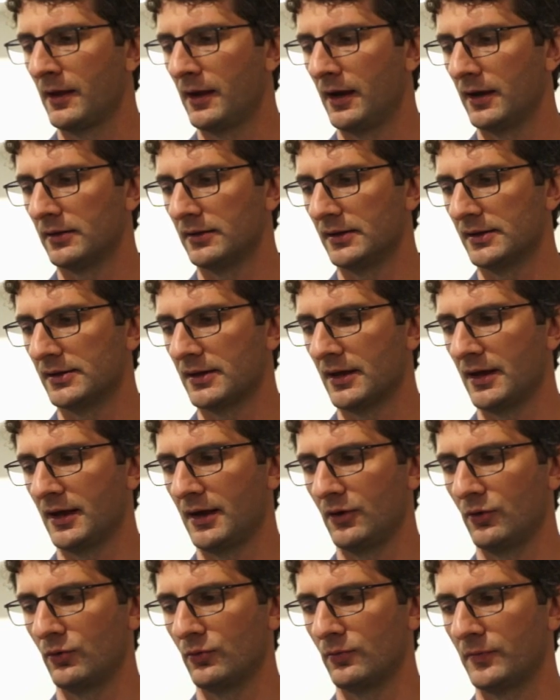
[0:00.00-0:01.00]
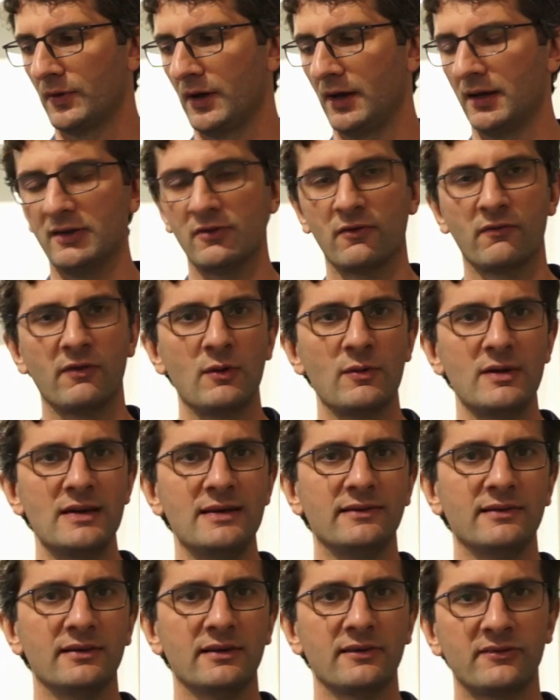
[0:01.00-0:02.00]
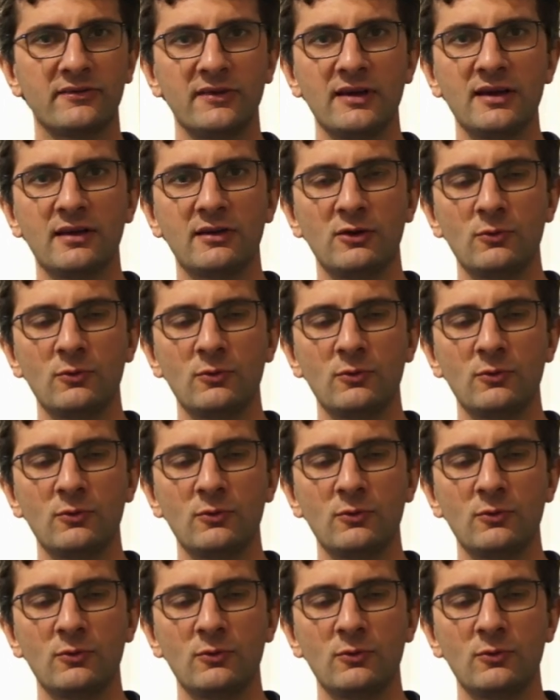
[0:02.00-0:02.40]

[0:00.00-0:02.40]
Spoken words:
I like how they're very easy to sync.